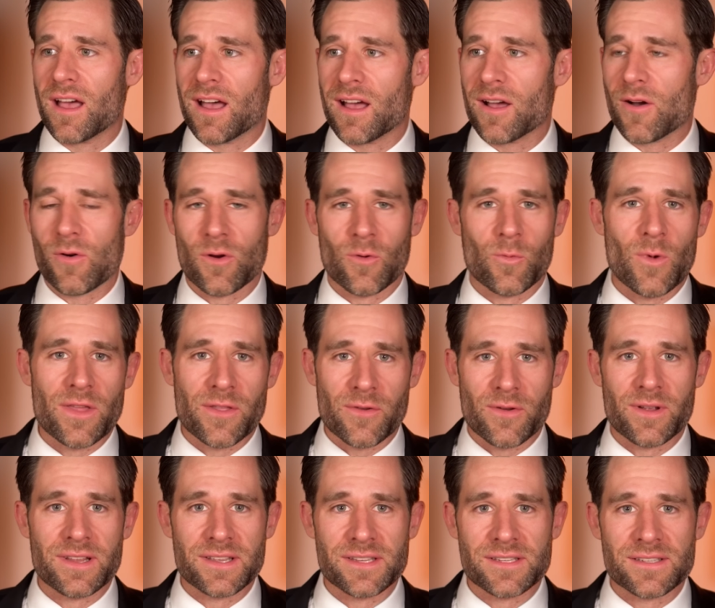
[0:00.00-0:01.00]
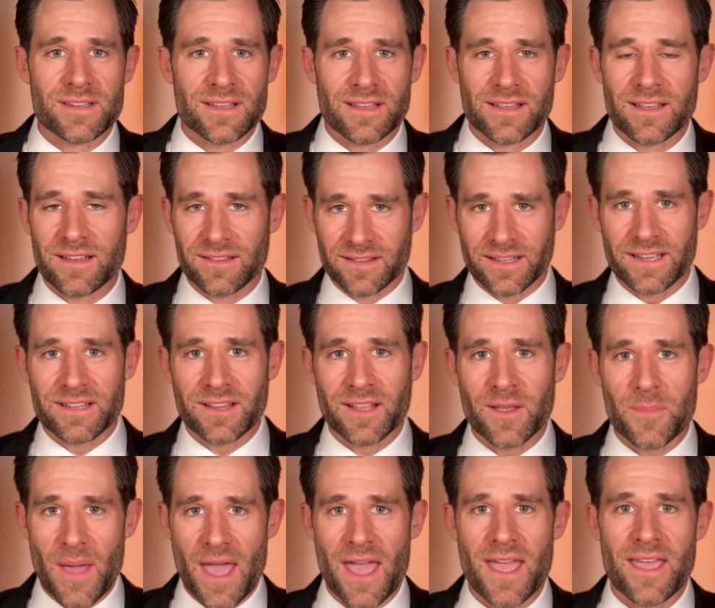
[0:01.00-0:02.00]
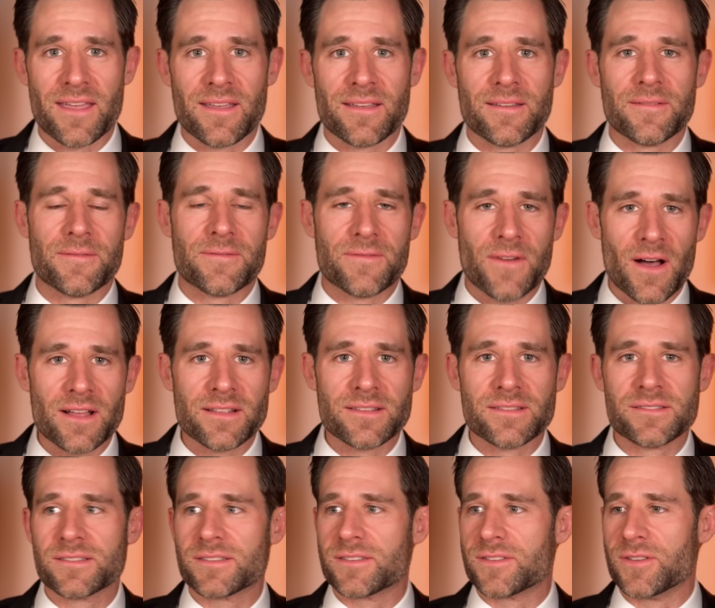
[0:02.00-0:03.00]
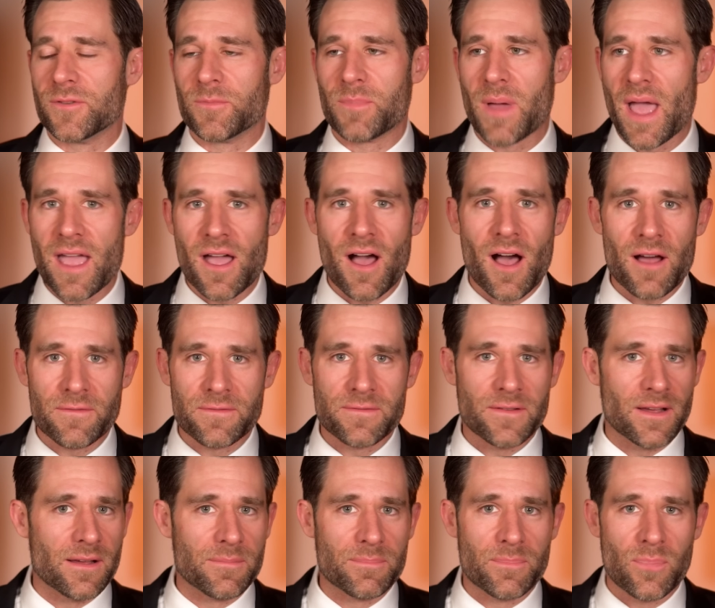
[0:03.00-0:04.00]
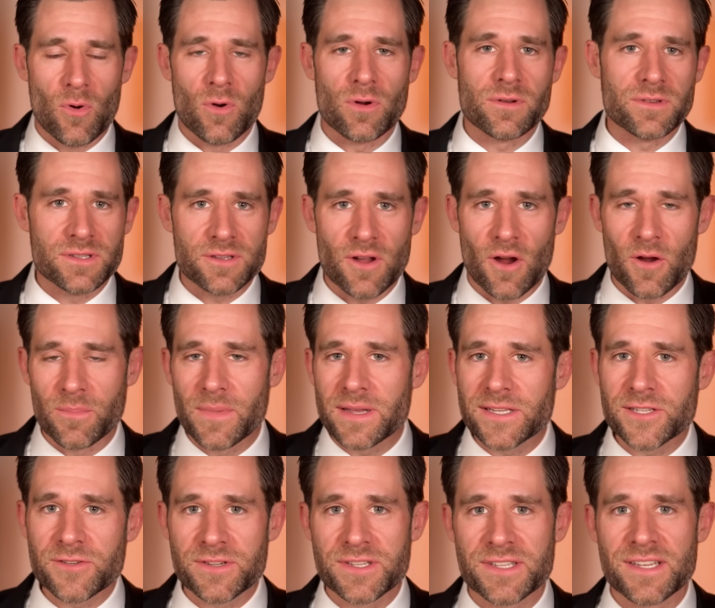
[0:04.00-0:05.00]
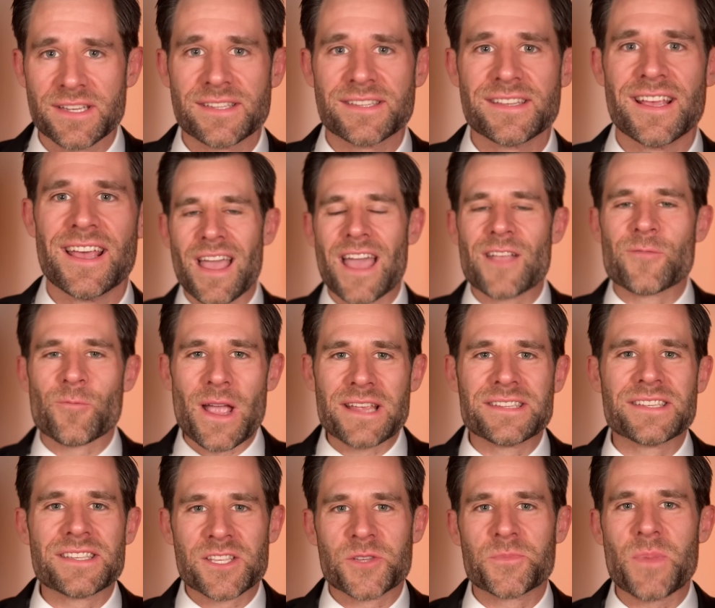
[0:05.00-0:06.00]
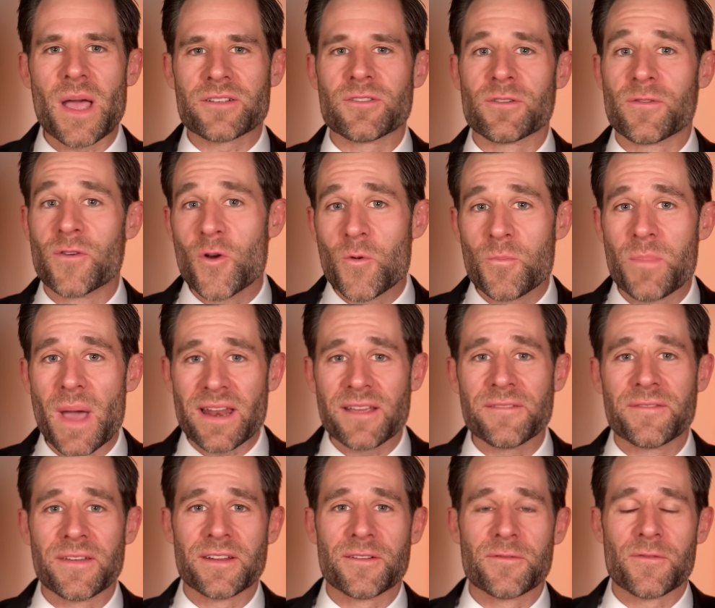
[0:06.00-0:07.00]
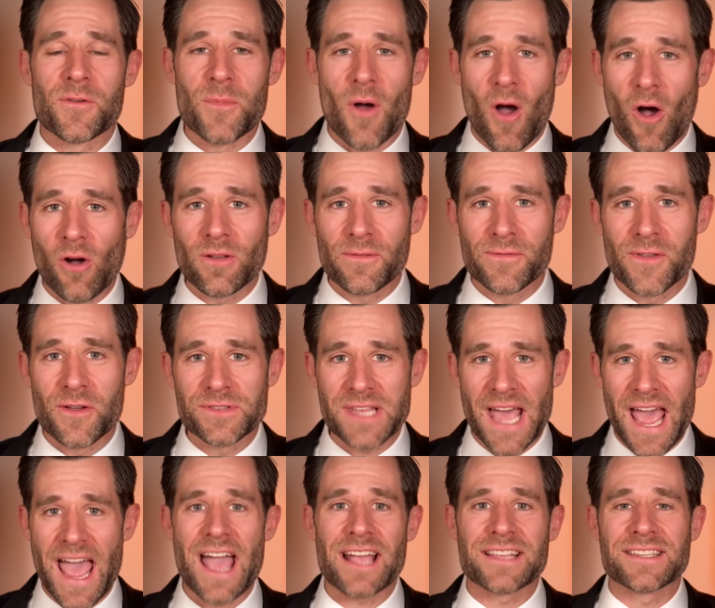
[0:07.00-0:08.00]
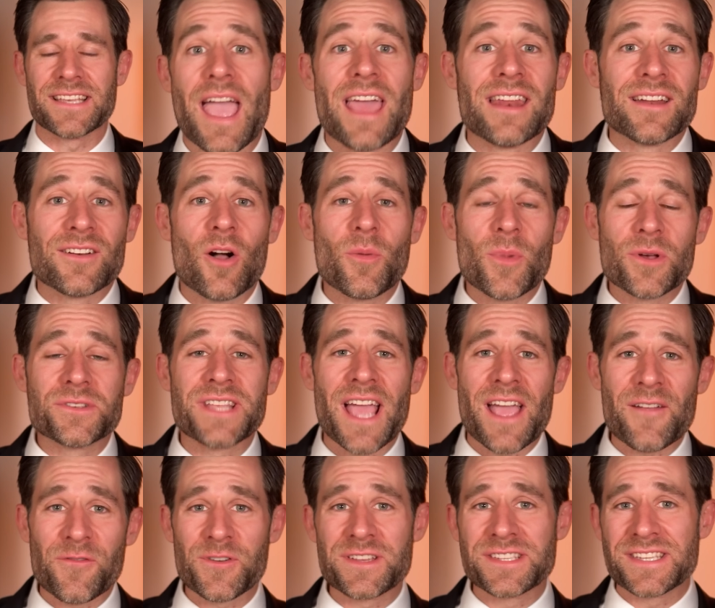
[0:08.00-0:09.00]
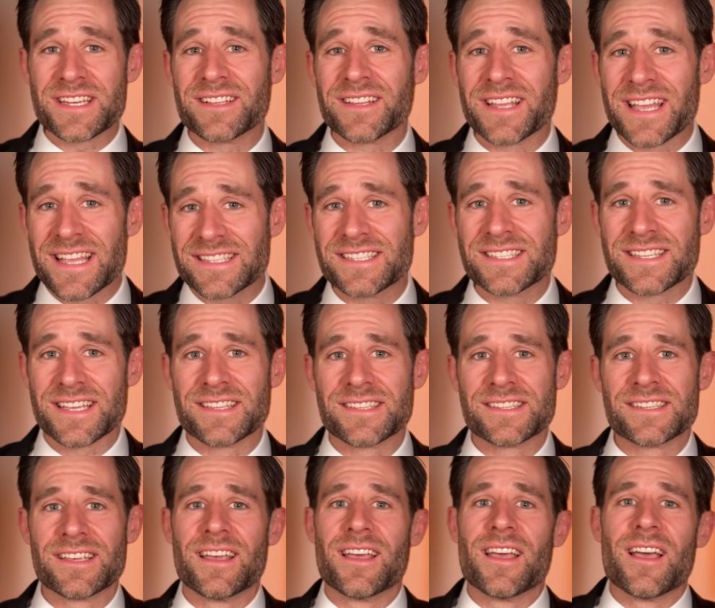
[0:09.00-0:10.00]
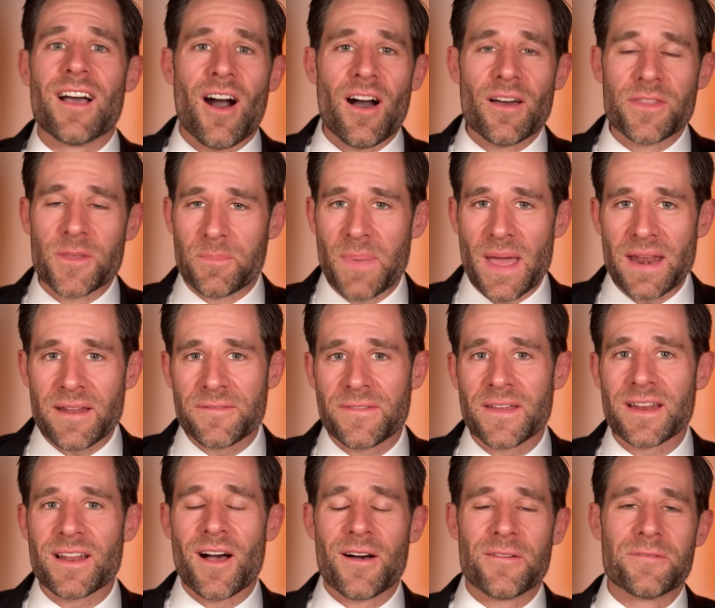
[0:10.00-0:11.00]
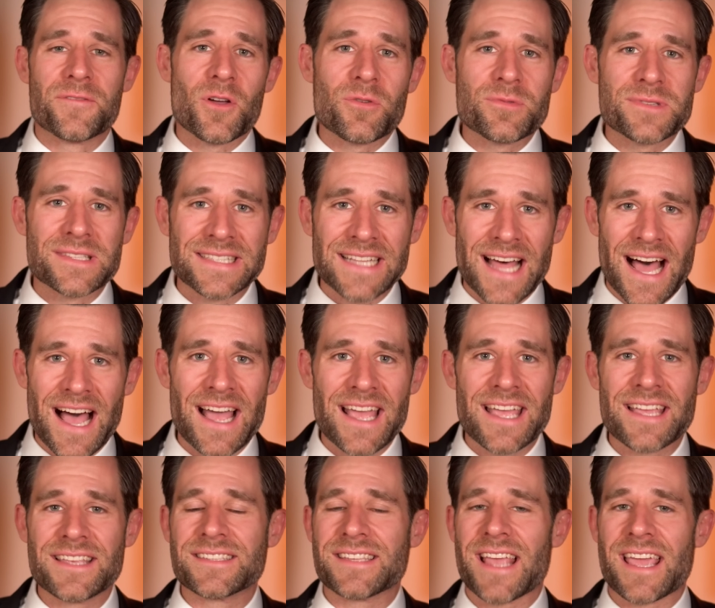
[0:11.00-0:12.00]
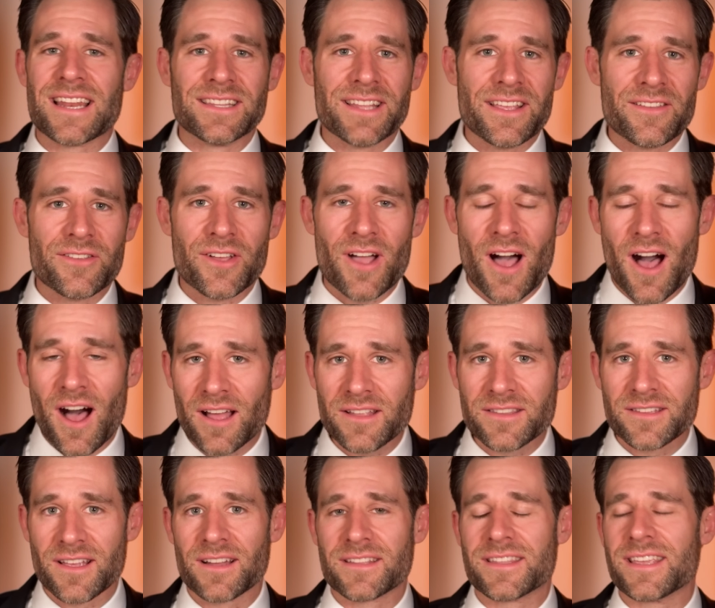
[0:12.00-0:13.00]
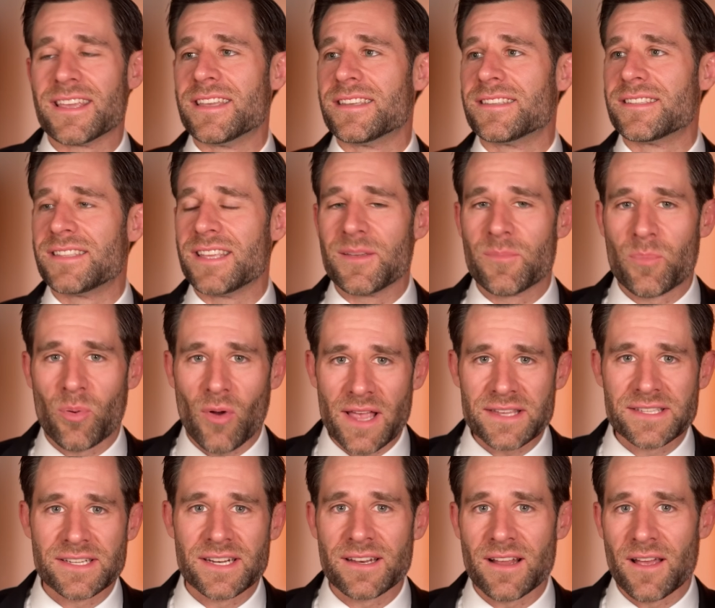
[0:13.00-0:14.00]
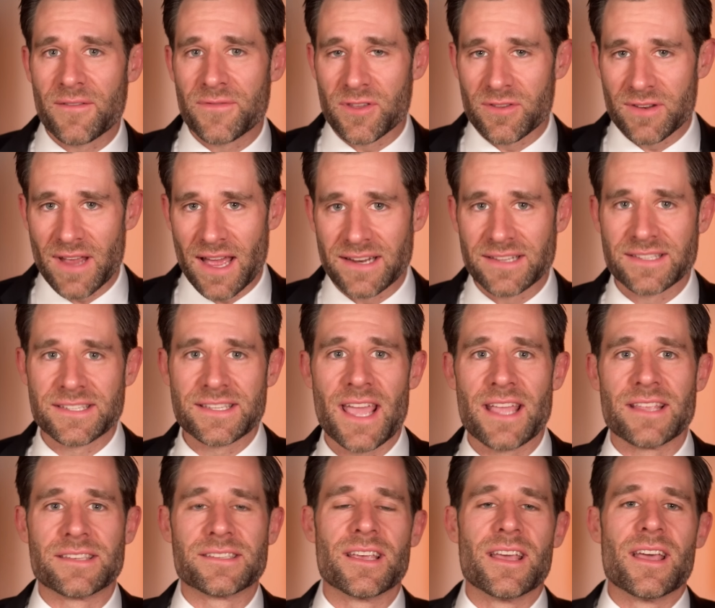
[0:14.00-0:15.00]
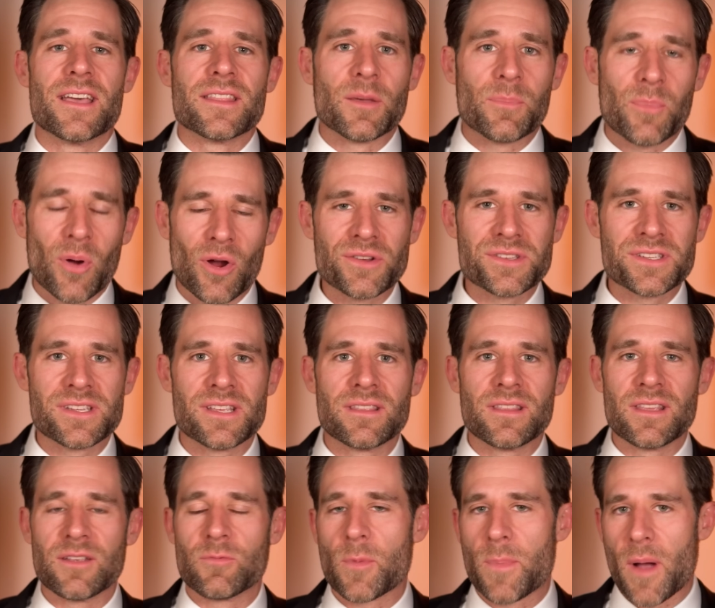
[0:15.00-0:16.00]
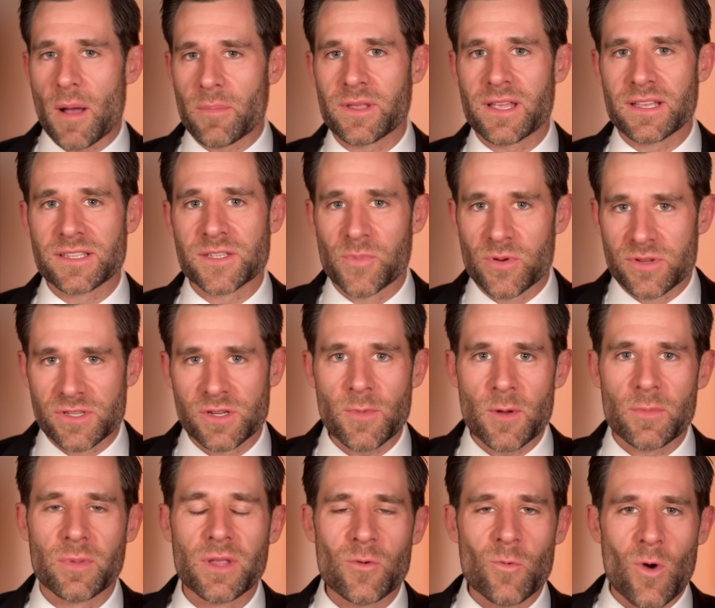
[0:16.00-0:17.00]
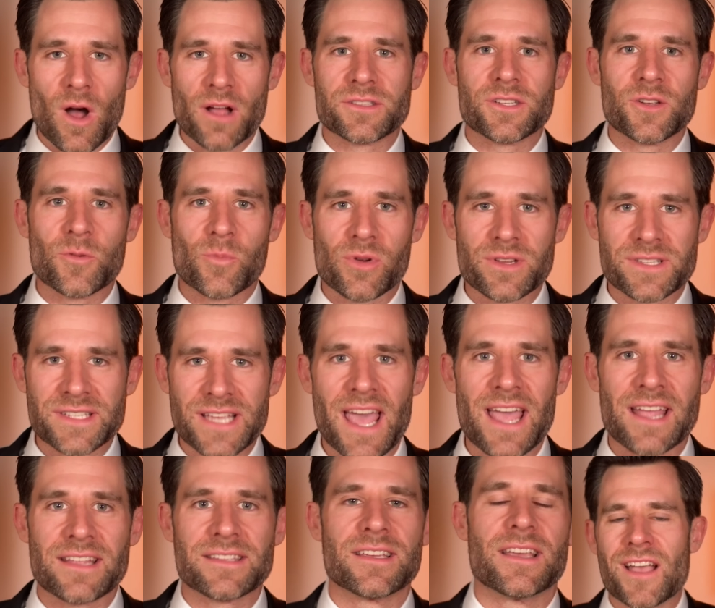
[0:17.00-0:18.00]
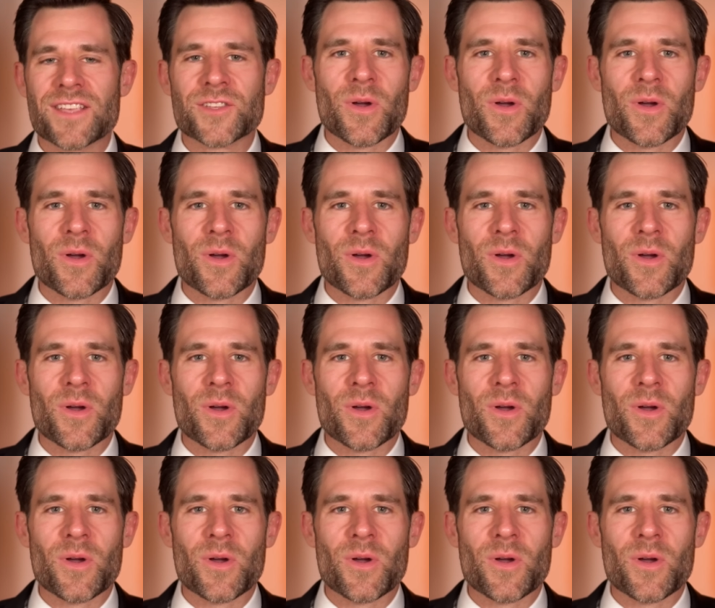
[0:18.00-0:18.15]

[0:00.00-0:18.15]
uh, or whether it is illegally paying funds to pay off uh, porn star mistresses, it raises the specter of who benefited from all of those acts. And in almost every single instance, the benefit of those lies and illegal conduct is the president of the United States, the person the Republicans presumably want to protect.